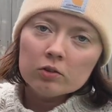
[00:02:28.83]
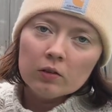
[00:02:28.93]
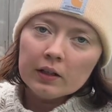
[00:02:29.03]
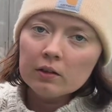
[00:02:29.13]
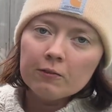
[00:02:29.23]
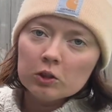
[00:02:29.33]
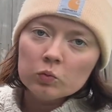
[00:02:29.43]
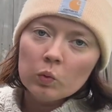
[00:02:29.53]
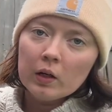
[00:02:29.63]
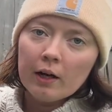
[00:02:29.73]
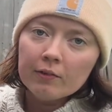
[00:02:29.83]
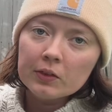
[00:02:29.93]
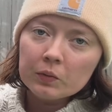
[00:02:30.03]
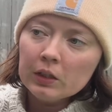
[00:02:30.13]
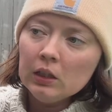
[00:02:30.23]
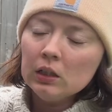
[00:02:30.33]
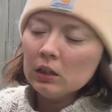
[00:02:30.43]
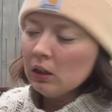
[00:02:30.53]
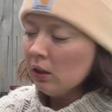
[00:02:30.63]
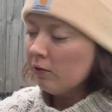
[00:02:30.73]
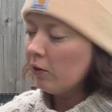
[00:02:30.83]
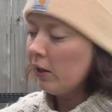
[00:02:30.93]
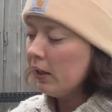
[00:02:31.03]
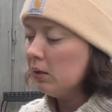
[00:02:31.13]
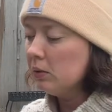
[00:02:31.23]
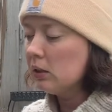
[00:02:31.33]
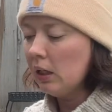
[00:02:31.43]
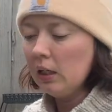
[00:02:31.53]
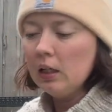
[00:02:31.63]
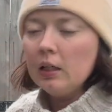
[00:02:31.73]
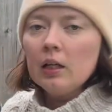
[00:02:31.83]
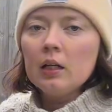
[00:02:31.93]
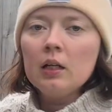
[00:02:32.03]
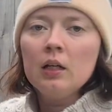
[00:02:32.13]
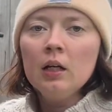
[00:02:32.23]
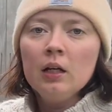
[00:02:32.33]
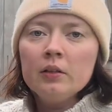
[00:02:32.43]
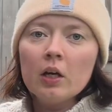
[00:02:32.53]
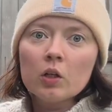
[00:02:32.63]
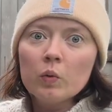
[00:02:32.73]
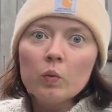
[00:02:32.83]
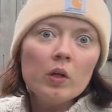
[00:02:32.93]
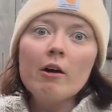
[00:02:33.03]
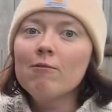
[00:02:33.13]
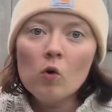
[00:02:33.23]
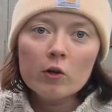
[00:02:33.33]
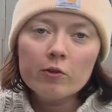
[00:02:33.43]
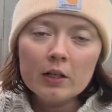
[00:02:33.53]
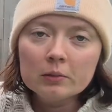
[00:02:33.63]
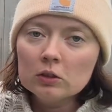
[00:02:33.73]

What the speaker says: So like the first one will have 3 frames and the other one will have 4 frames.